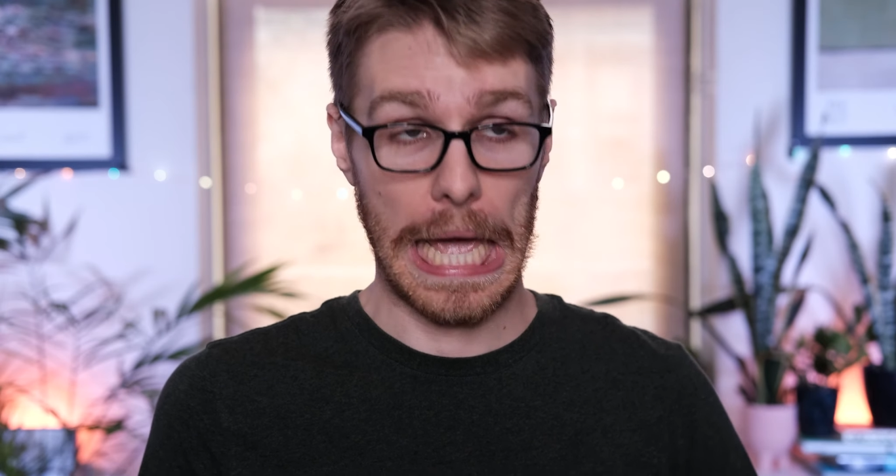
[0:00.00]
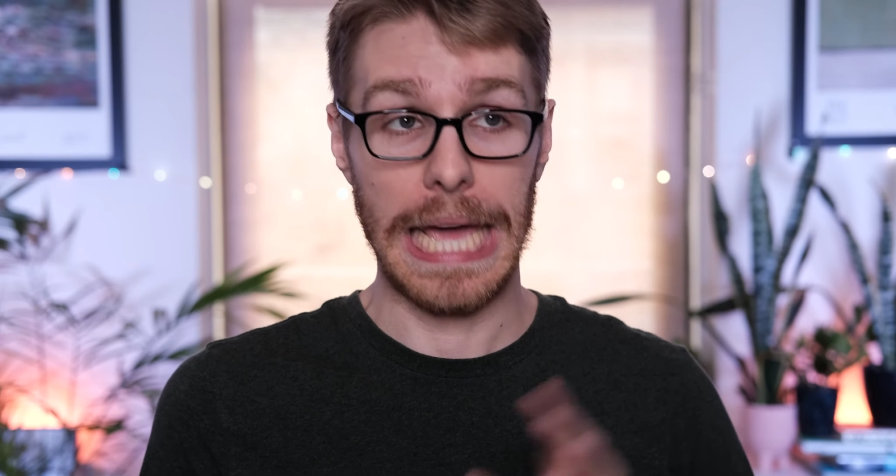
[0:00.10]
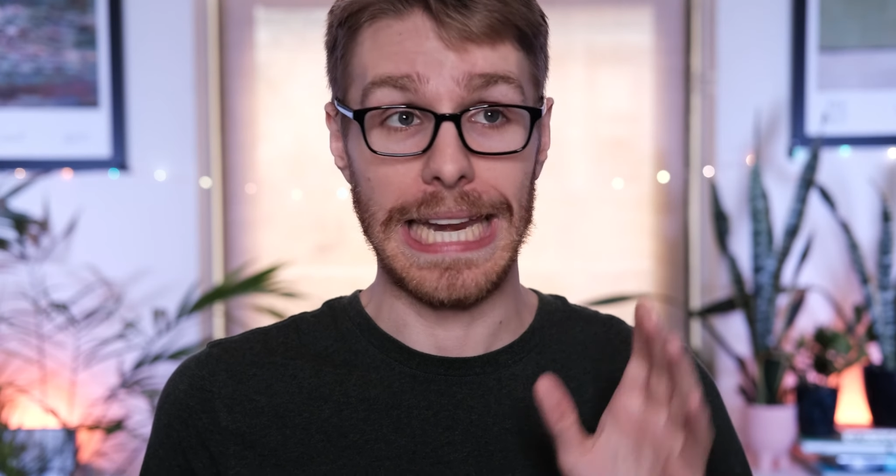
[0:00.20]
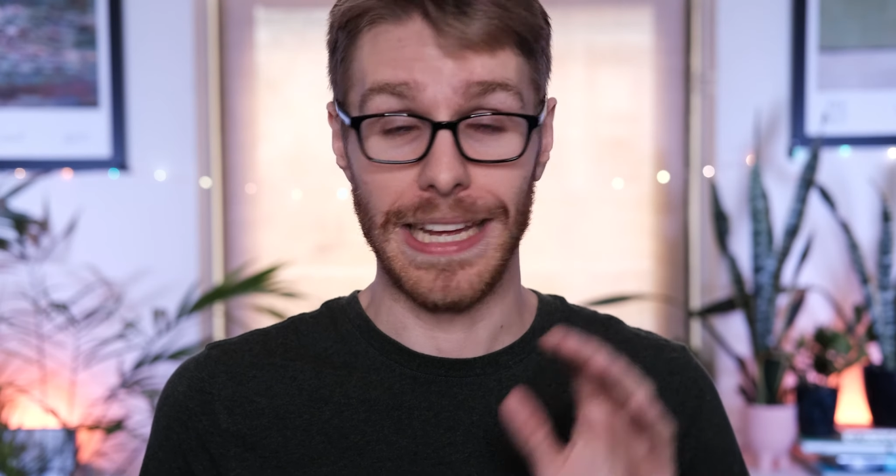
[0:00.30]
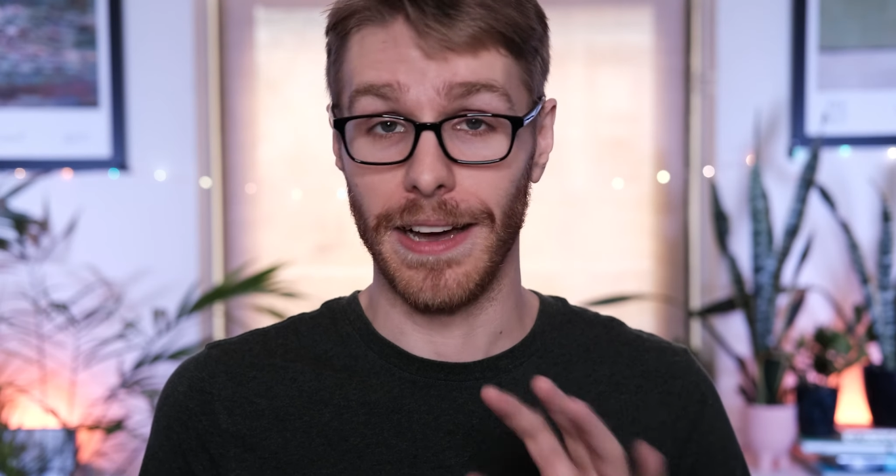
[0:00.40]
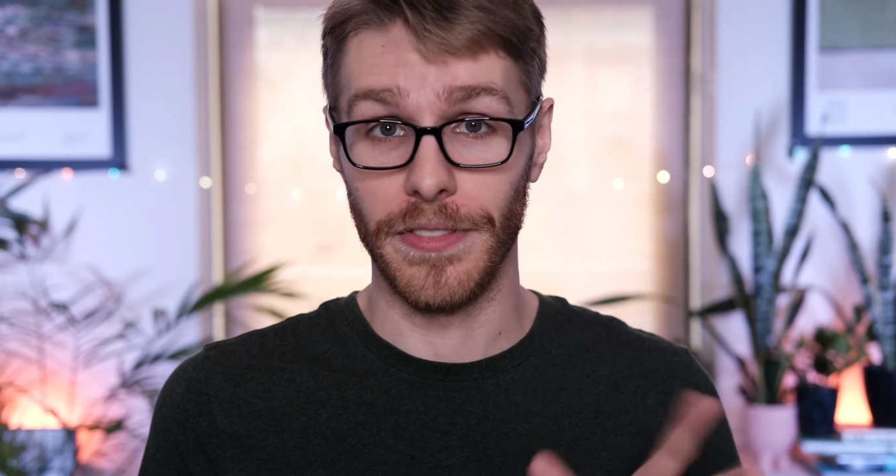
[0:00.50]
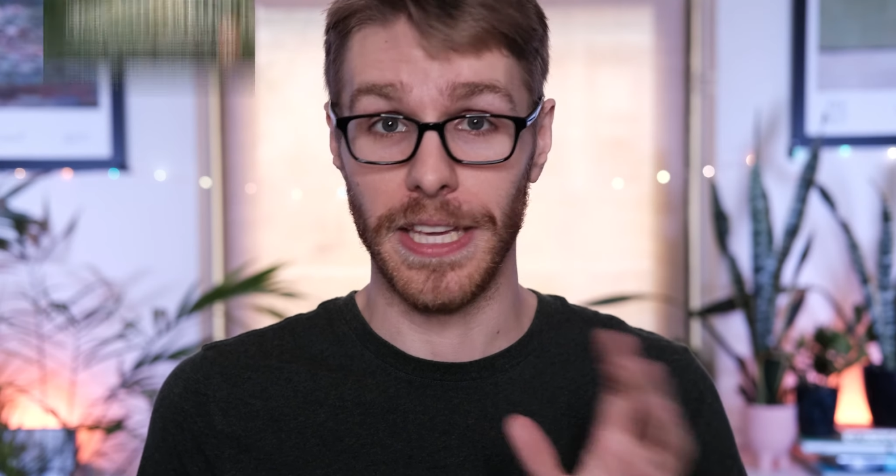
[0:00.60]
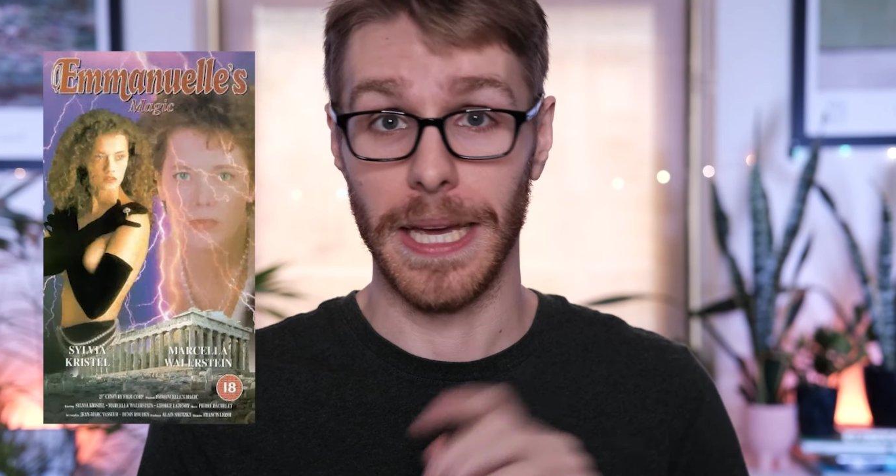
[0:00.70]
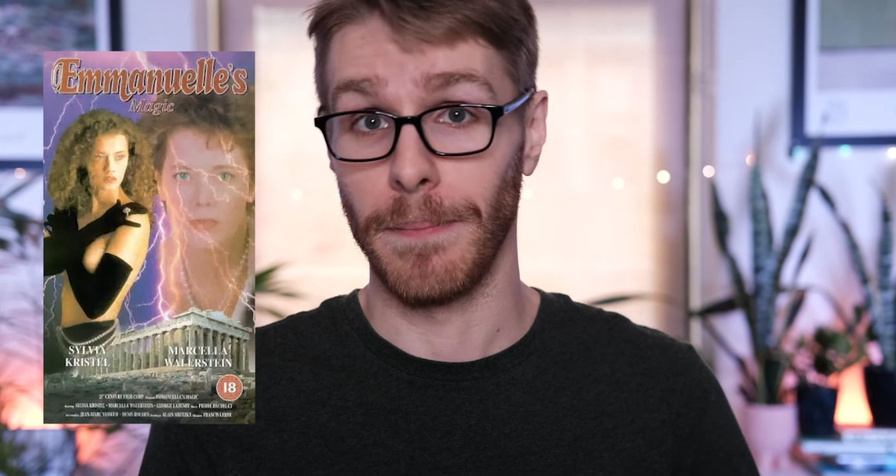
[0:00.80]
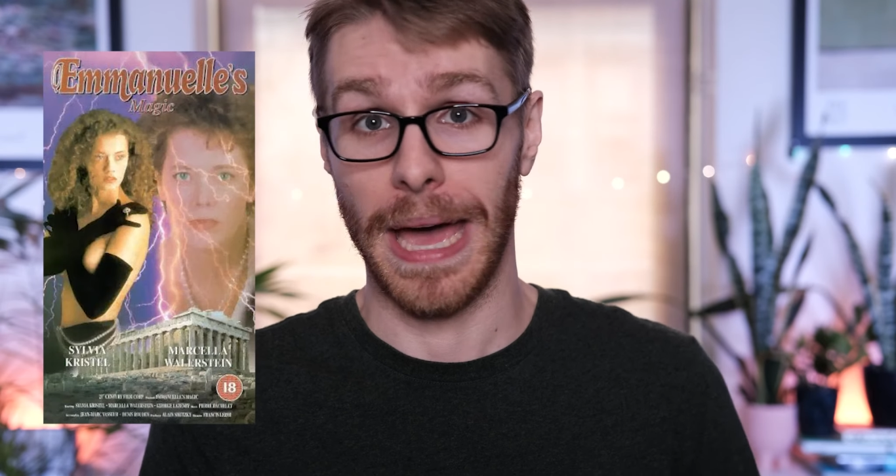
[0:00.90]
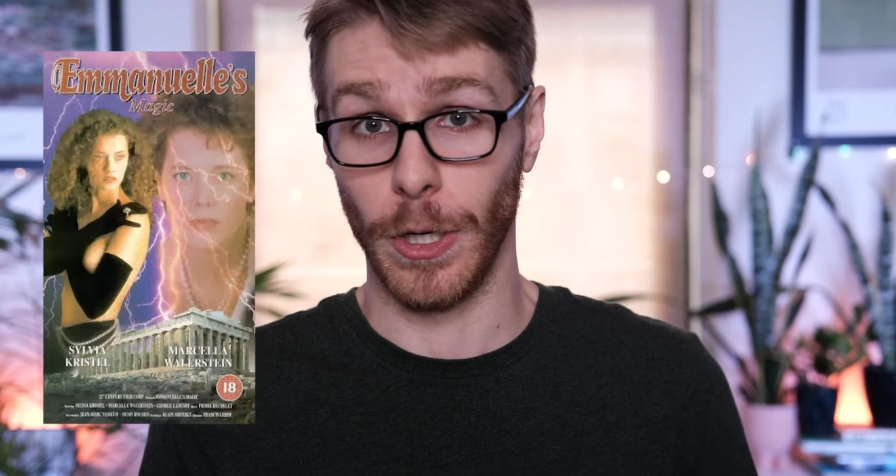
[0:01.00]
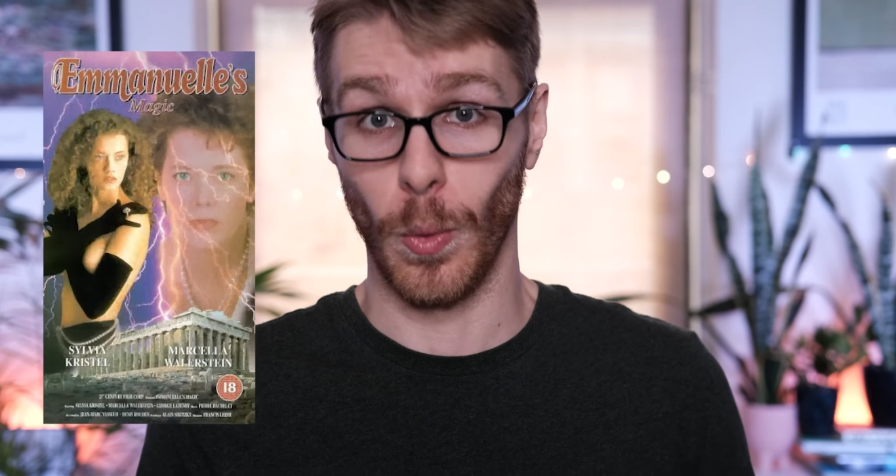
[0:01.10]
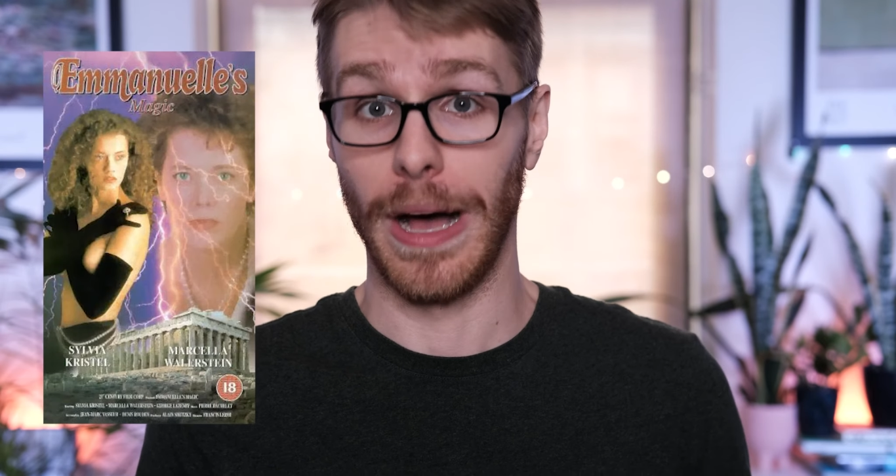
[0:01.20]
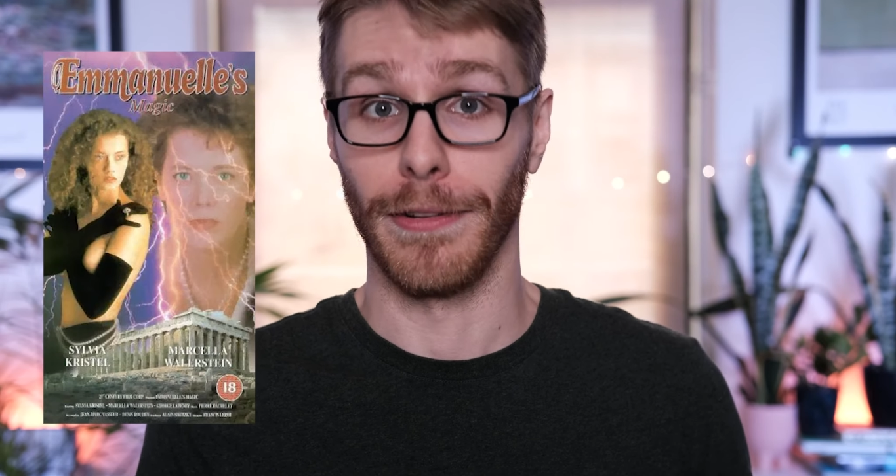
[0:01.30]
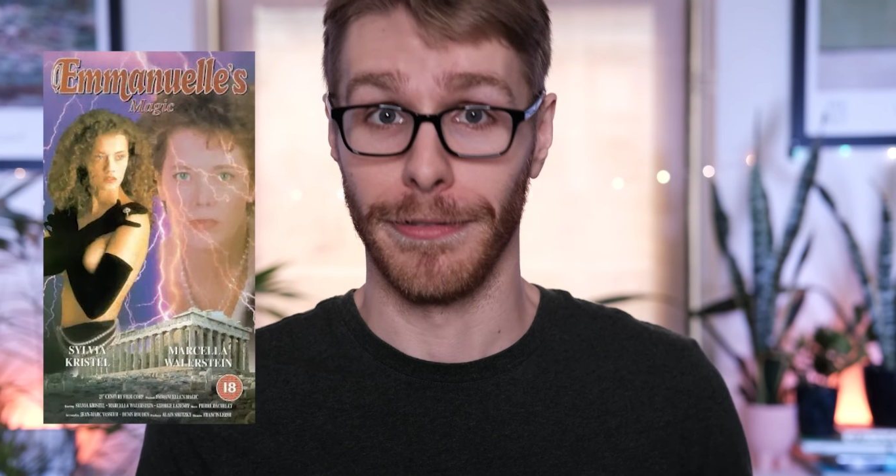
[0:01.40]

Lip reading: any of the Emmanuel